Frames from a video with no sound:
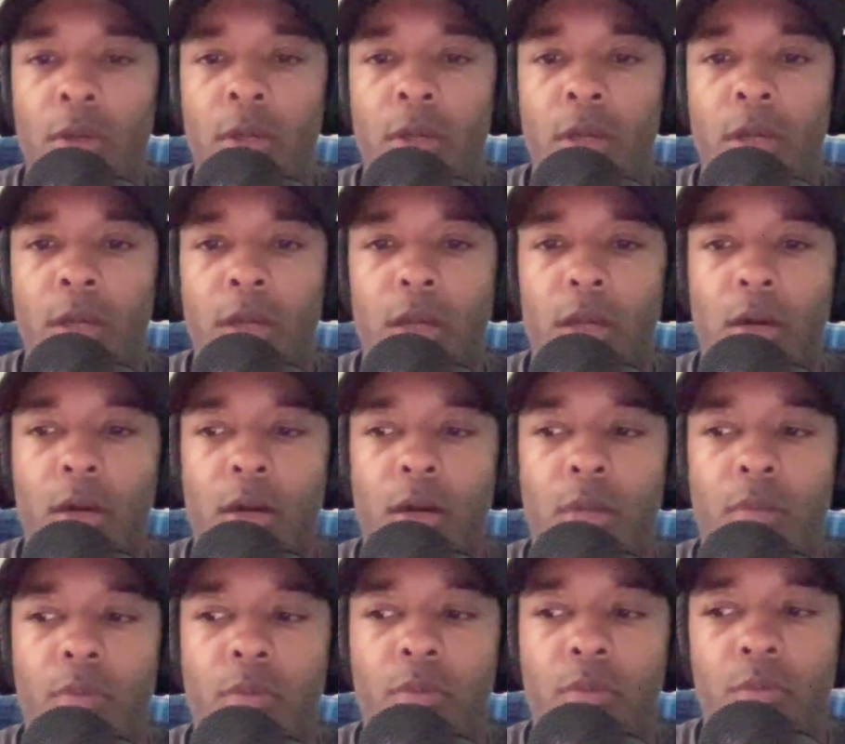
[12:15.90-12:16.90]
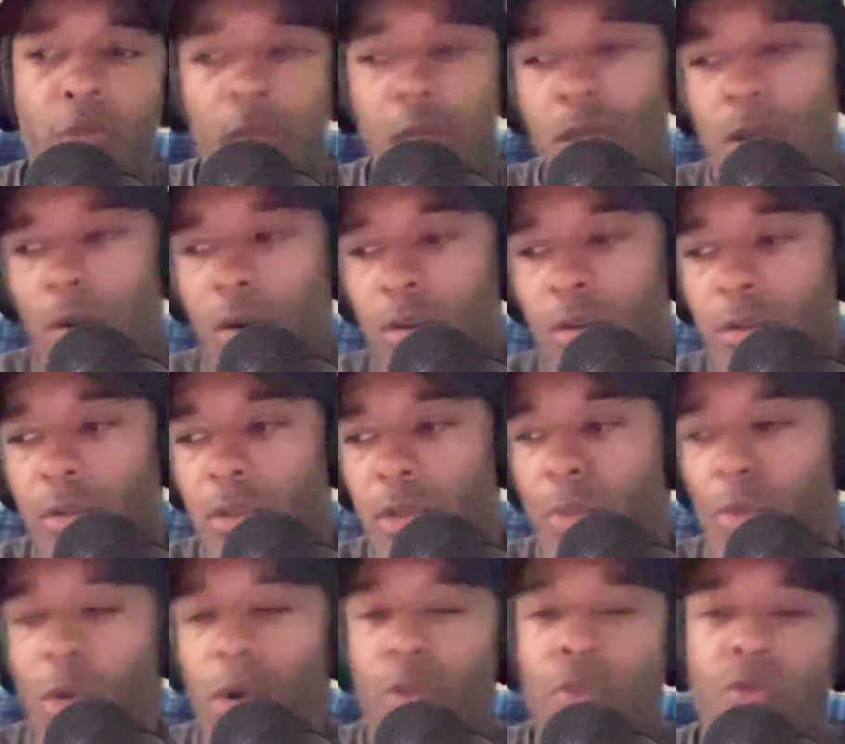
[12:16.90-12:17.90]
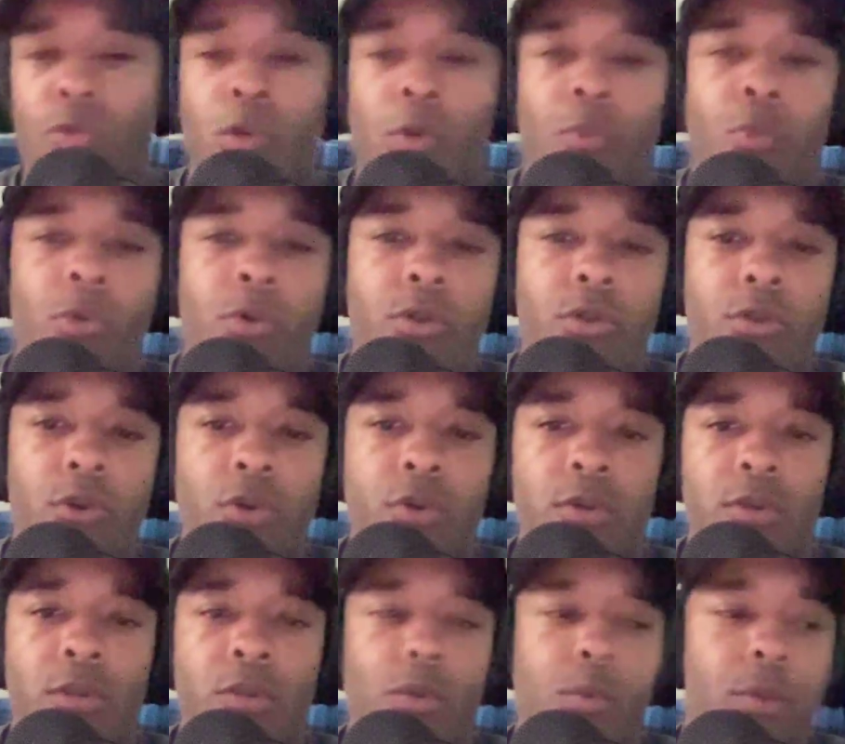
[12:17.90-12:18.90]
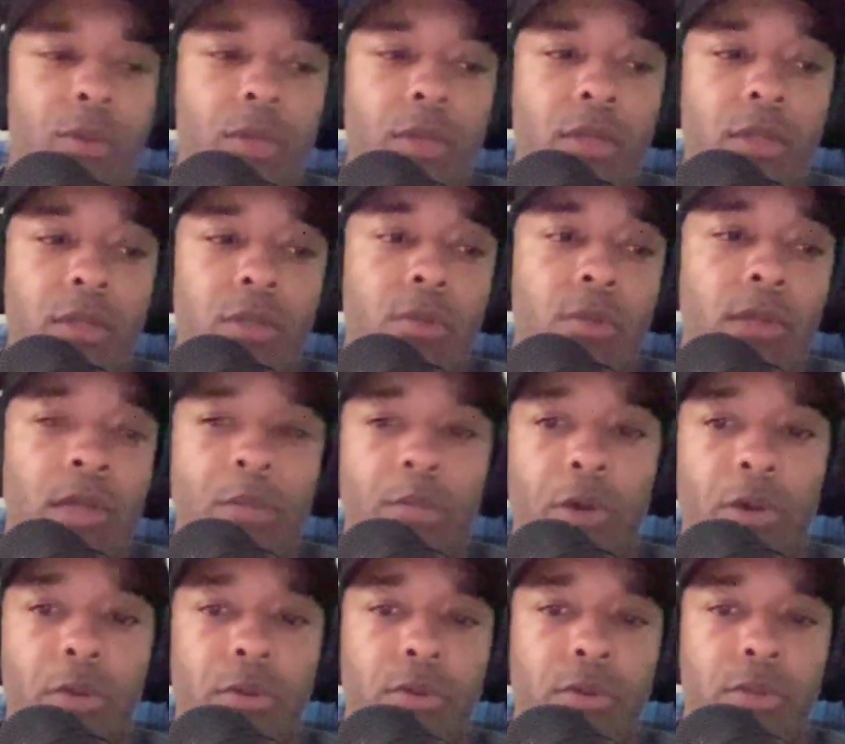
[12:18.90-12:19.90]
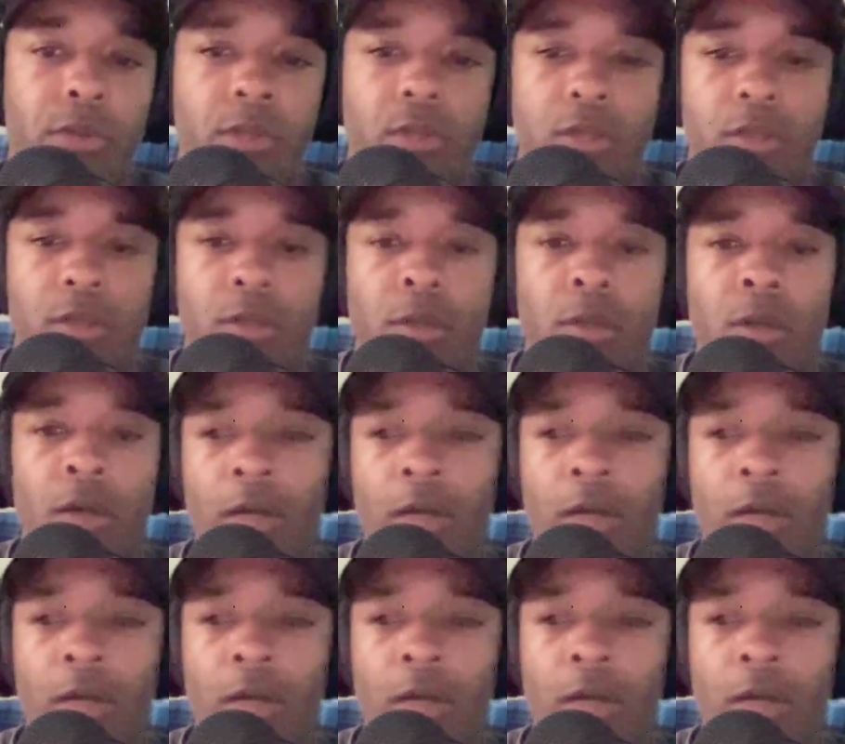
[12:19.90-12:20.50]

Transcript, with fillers: and um, then also see where our strong points are and see what we need to do to get better this season.